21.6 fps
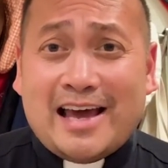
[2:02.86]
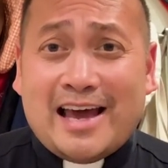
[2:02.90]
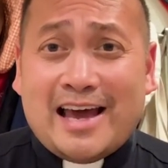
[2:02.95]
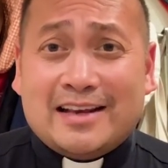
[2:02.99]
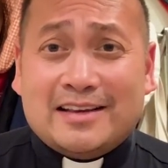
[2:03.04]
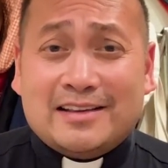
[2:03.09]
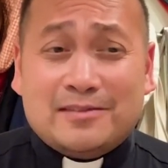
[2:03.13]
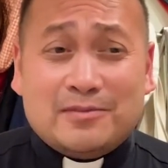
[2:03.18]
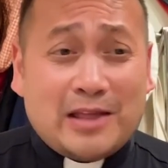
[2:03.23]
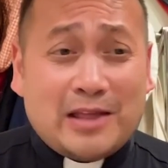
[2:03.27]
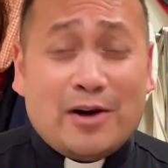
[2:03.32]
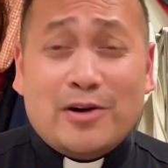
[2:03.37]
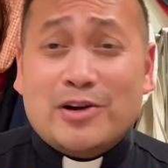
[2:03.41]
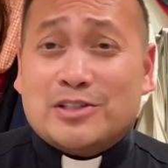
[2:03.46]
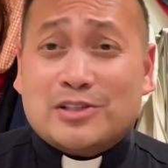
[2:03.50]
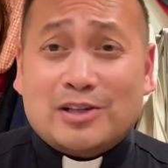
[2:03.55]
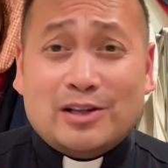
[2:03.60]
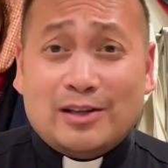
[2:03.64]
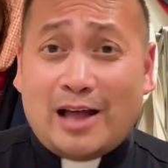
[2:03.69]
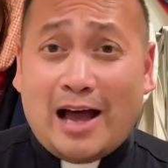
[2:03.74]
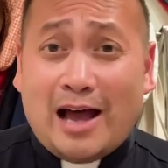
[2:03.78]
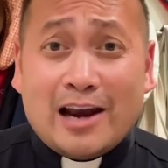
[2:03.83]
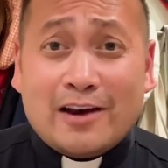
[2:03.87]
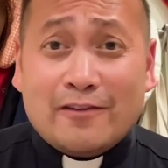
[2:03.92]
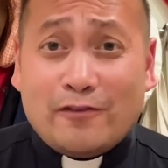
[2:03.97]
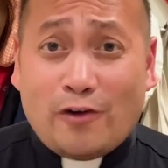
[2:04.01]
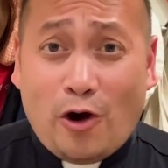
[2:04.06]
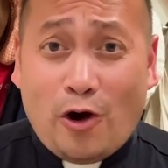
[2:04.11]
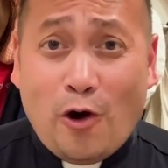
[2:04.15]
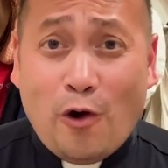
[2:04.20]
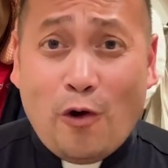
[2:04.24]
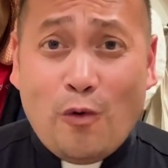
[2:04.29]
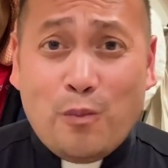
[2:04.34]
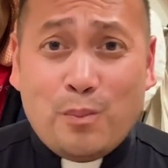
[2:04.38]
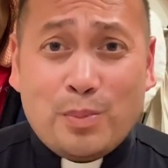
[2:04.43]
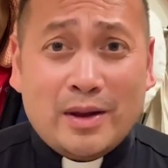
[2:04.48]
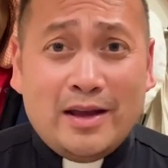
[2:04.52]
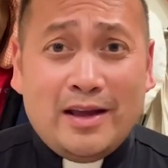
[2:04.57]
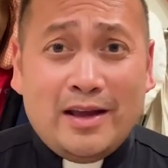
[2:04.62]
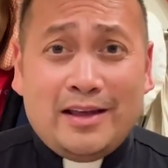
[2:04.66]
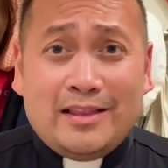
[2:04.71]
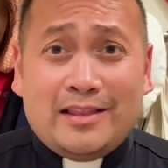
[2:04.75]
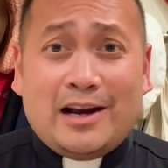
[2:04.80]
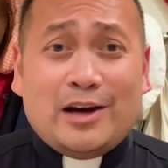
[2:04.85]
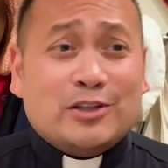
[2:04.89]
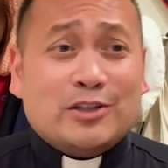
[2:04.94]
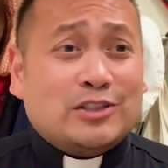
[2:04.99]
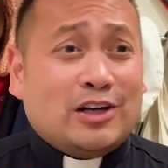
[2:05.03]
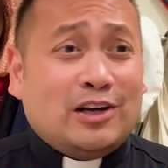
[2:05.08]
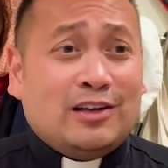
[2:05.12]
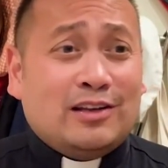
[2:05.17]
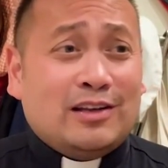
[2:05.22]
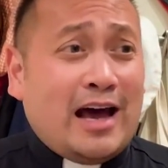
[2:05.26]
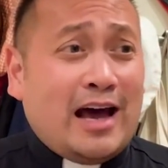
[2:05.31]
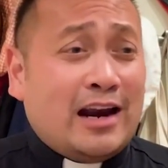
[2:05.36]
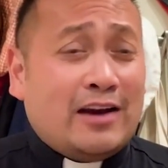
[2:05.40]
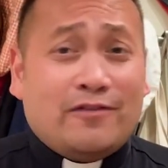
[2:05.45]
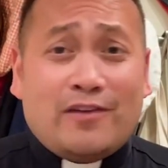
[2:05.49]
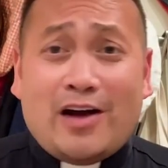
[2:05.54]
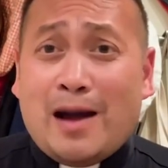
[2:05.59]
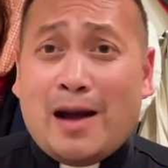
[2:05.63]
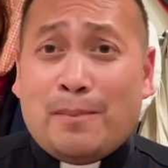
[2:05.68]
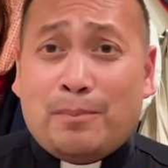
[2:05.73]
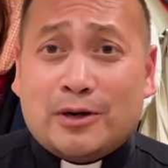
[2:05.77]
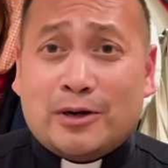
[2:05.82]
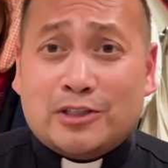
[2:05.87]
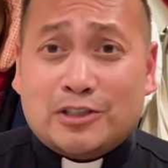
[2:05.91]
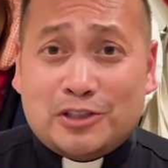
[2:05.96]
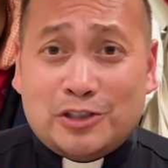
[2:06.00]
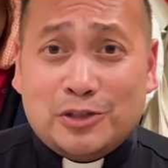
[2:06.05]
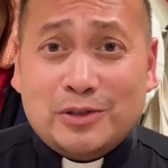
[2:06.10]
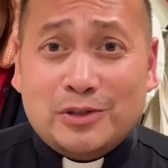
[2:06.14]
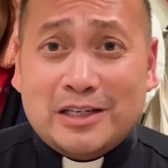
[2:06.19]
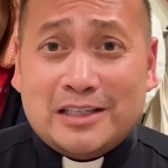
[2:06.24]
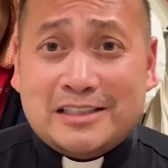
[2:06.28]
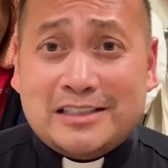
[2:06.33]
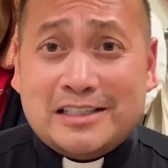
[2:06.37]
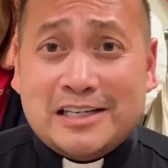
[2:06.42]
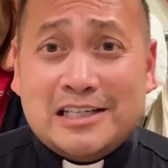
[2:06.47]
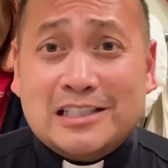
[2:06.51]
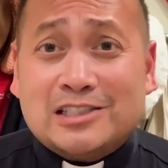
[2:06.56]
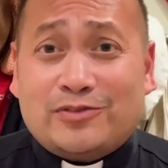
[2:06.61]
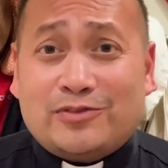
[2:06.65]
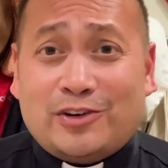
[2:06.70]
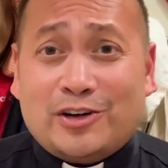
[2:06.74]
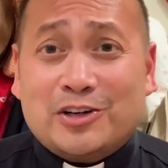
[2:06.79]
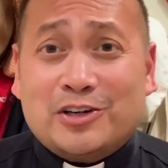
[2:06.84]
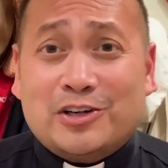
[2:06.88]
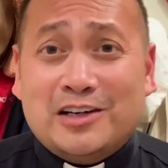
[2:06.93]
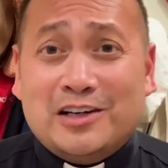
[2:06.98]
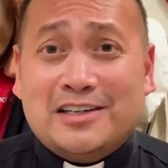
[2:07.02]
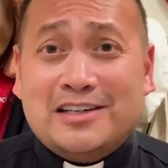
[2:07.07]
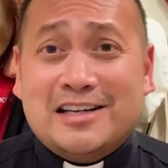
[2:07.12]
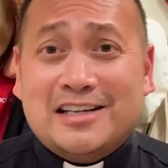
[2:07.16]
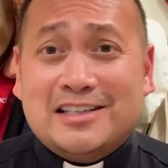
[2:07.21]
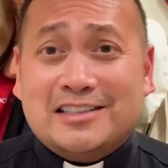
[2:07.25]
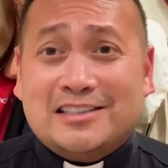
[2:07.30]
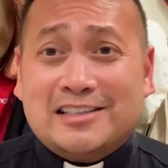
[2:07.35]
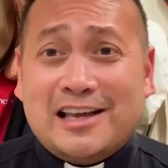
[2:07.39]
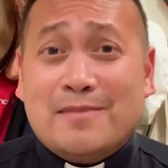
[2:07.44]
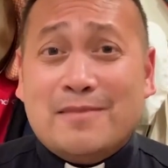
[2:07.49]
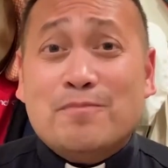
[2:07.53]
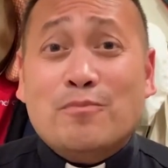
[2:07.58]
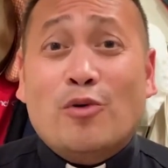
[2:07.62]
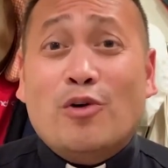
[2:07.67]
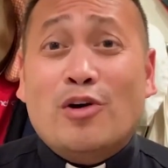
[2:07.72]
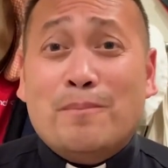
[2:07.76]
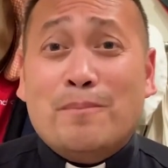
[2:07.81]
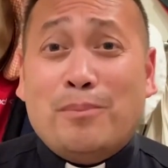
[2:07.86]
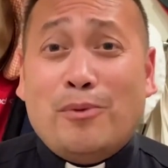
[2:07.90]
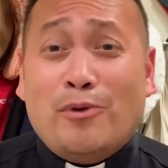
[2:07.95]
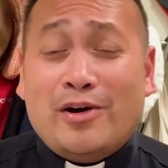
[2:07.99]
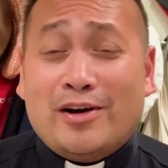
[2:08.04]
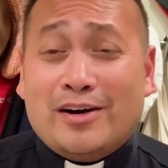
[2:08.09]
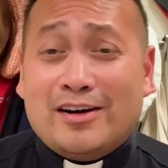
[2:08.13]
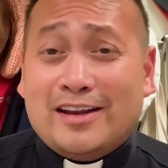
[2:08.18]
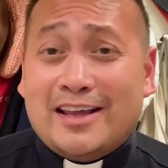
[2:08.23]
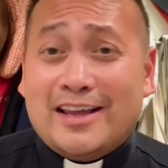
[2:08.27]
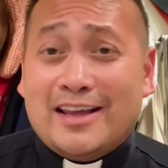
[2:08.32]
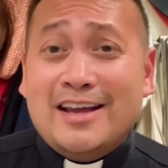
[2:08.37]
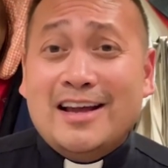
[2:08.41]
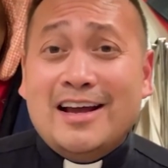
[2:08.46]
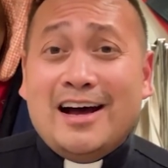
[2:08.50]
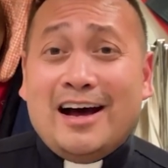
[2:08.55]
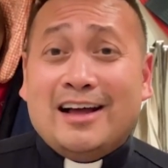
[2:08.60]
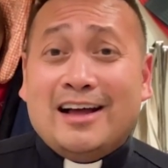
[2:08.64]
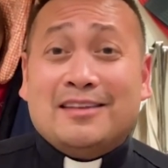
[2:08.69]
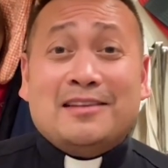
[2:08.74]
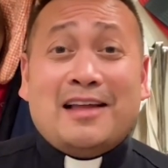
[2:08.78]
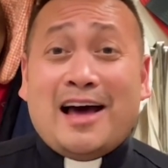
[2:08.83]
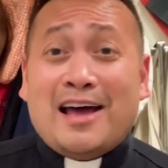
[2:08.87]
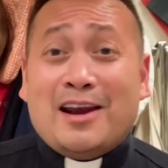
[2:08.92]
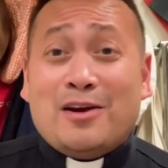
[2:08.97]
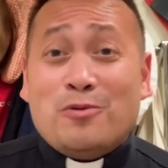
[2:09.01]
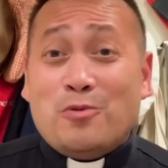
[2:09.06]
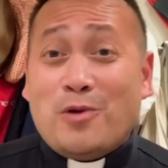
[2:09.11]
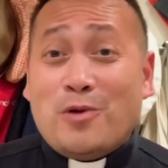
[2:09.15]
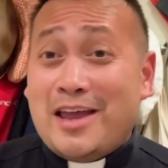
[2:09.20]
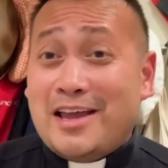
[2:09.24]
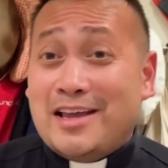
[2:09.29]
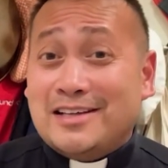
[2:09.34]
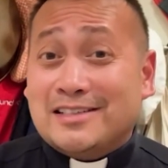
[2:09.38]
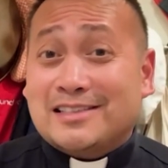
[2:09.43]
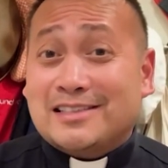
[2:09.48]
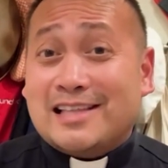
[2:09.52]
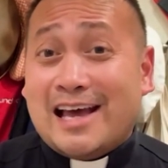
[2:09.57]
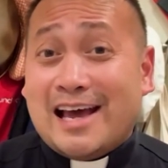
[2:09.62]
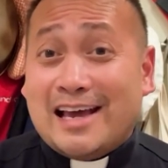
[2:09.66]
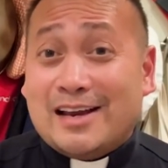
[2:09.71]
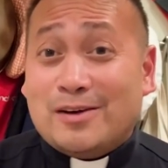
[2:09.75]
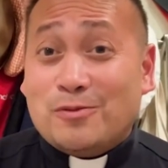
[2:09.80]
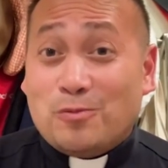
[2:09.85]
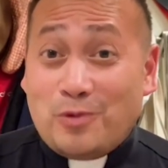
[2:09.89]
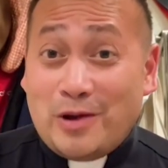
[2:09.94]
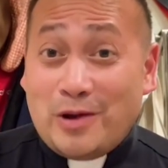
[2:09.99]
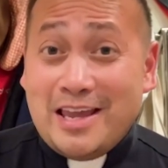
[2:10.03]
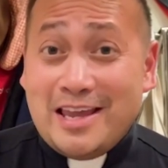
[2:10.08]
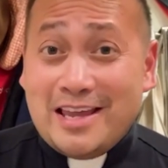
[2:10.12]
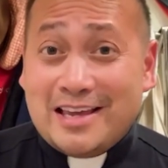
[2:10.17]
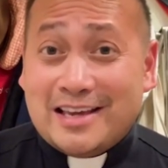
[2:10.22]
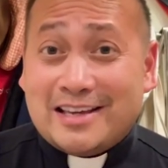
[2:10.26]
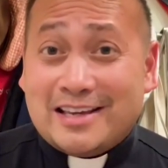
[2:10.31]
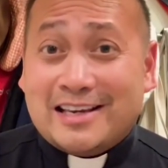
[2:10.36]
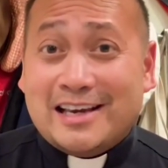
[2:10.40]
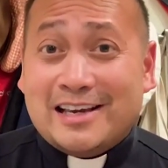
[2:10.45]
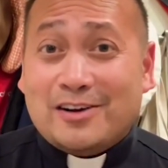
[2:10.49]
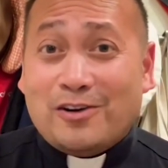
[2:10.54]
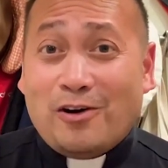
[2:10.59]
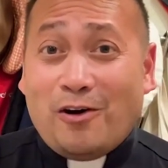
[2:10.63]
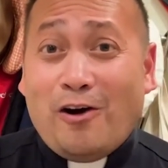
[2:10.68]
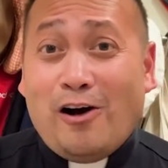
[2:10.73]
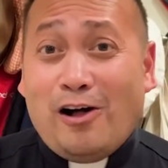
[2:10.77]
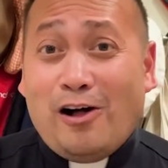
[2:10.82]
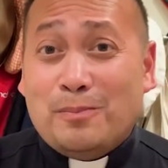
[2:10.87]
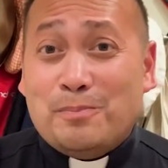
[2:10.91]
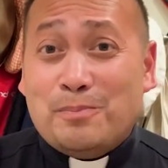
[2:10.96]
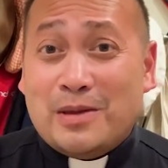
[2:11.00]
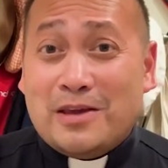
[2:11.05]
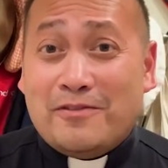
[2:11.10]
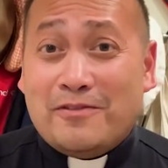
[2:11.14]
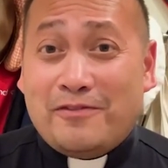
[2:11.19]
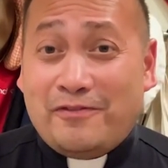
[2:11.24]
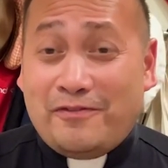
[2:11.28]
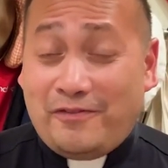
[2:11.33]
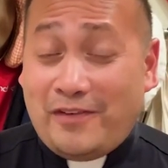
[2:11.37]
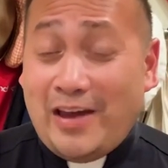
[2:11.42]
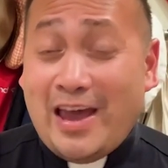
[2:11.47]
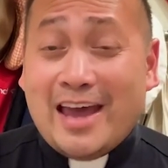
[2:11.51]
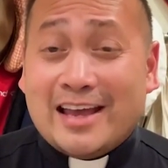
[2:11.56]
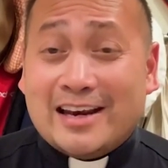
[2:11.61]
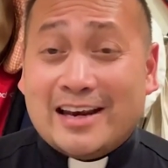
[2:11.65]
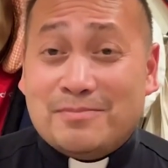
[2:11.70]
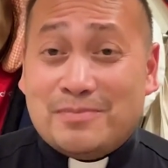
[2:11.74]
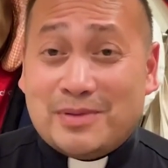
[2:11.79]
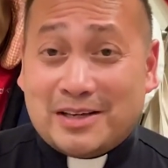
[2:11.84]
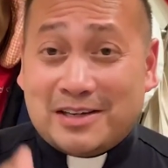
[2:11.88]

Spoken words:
that there is a lot of hope, there's a lot of opportunities for goodness, and more importantly, a lot of ways that we can all be fed.